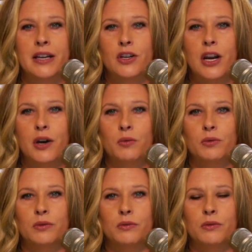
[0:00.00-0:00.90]
And, you know,
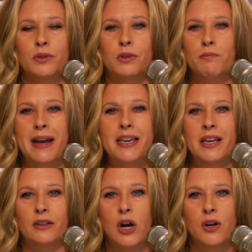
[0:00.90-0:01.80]

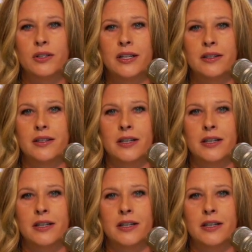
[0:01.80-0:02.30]
making laws doesn't